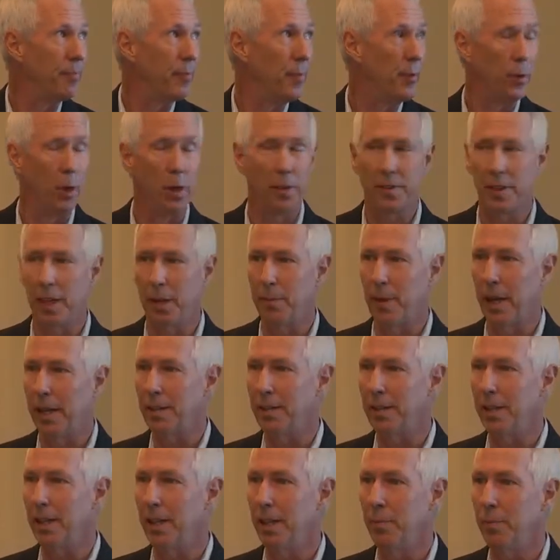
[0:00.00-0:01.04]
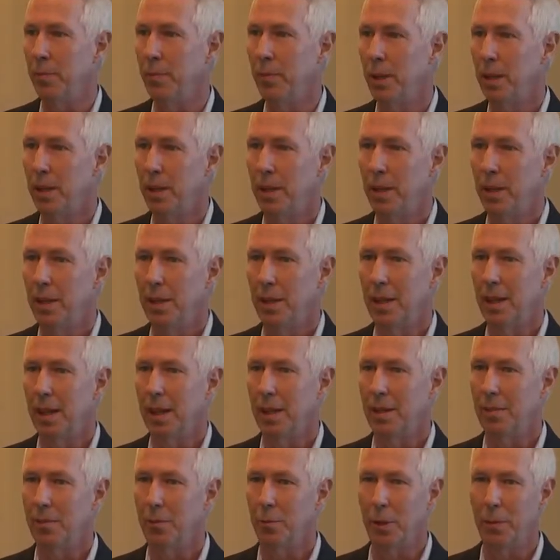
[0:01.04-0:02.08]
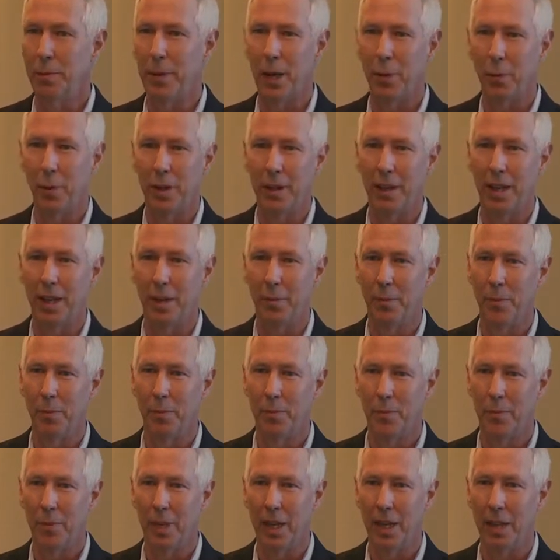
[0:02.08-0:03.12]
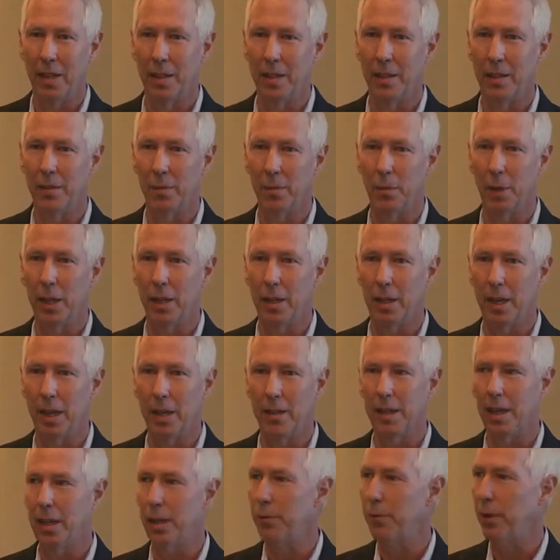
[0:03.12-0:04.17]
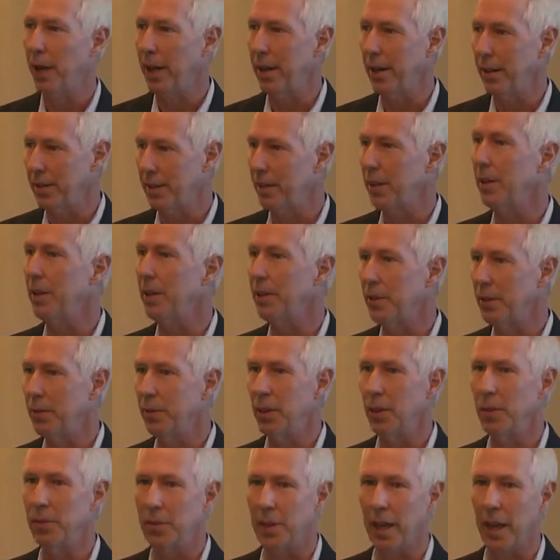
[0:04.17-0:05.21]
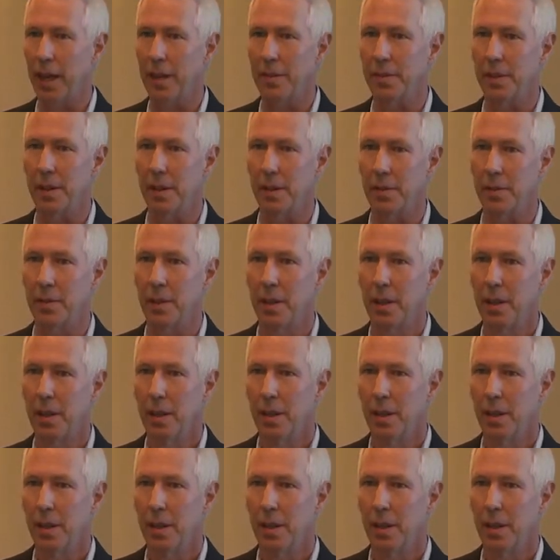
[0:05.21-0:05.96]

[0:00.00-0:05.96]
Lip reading: Folks on my team, we met with them and we identified a series of use cases